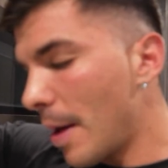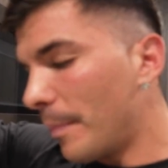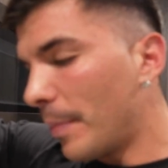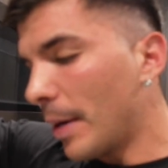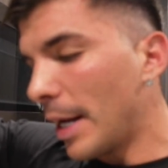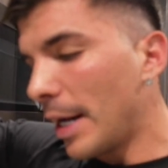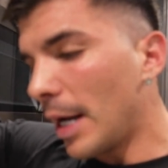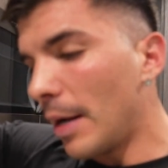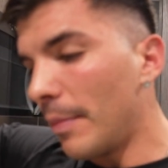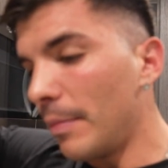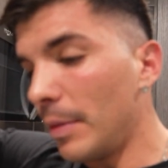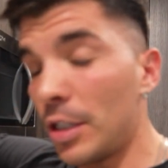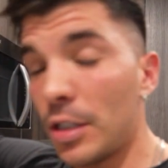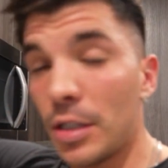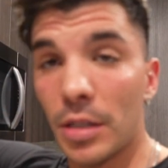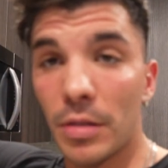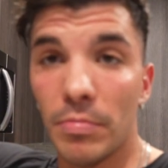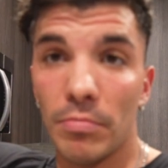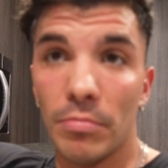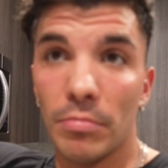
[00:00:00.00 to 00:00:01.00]
But
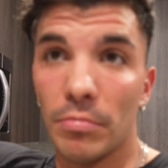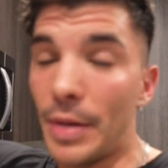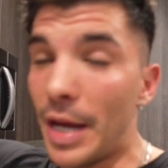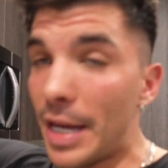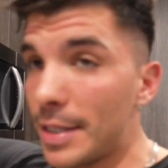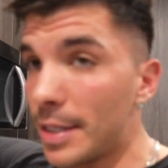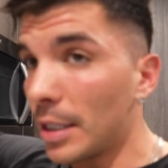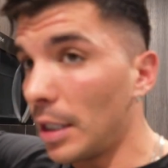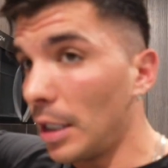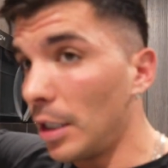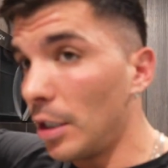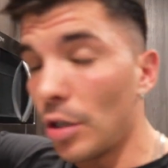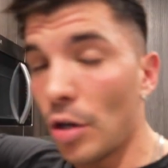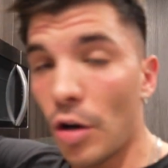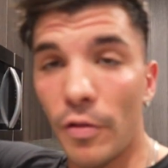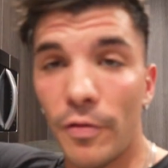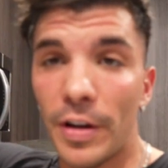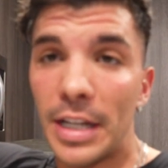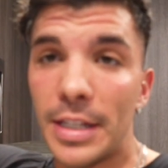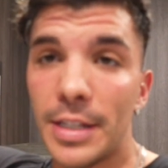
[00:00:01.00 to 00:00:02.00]
it's basically
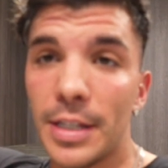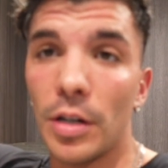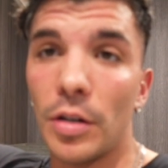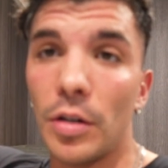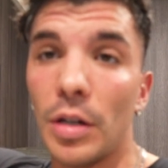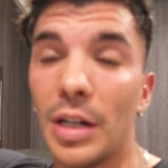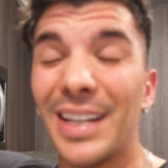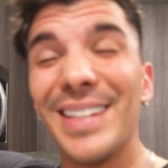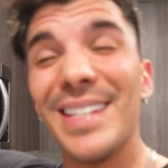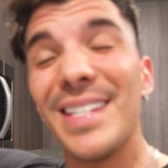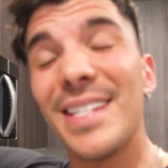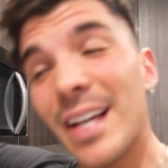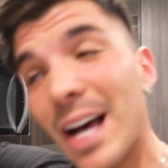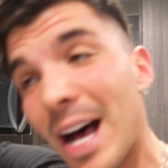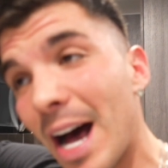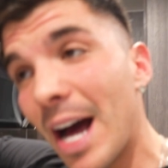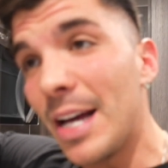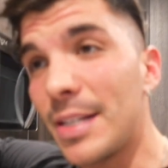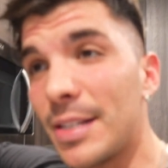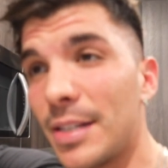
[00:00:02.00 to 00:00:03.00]
no fats at all and it's
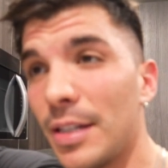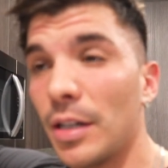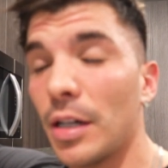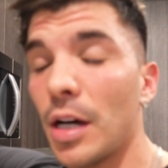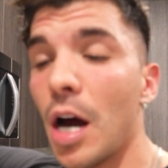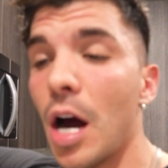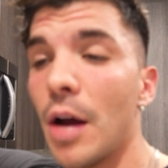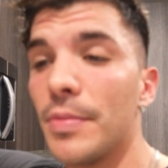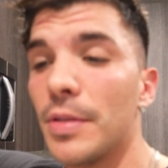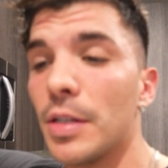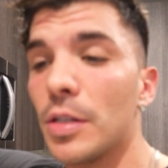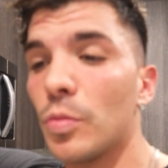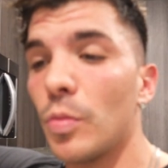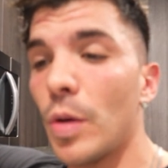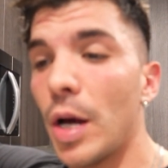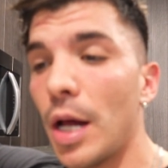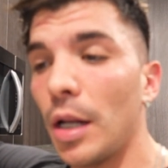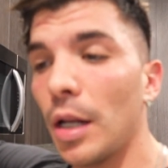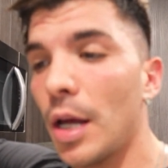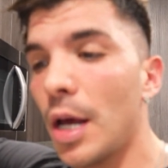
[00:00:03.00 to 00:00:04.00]
highest in the carbs as
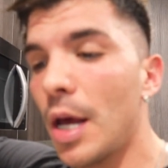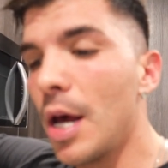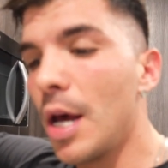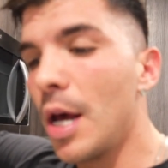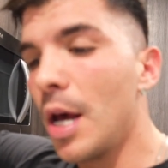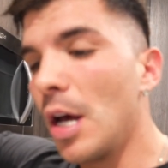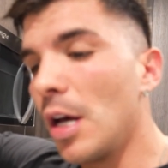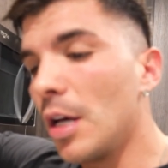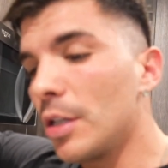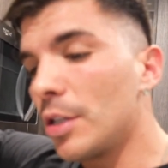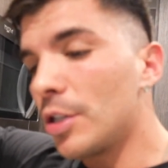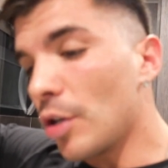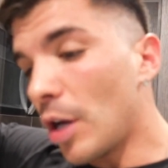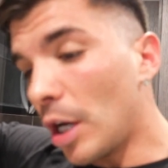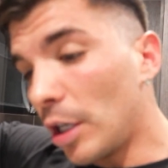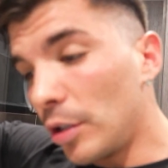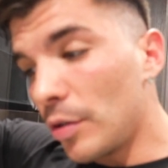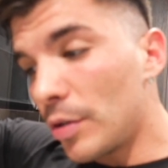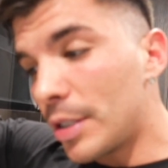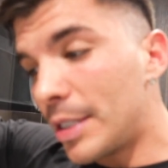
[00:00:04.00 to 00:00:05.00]
well. So
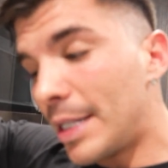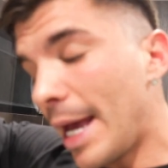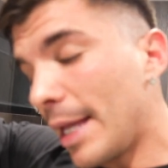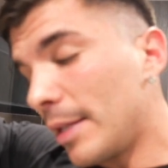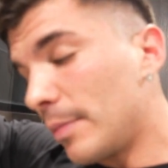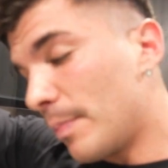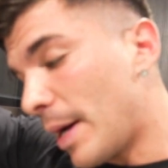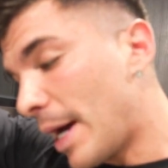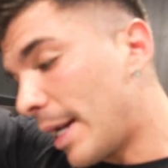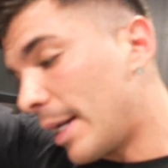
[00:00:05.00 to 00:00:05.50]
I use that, but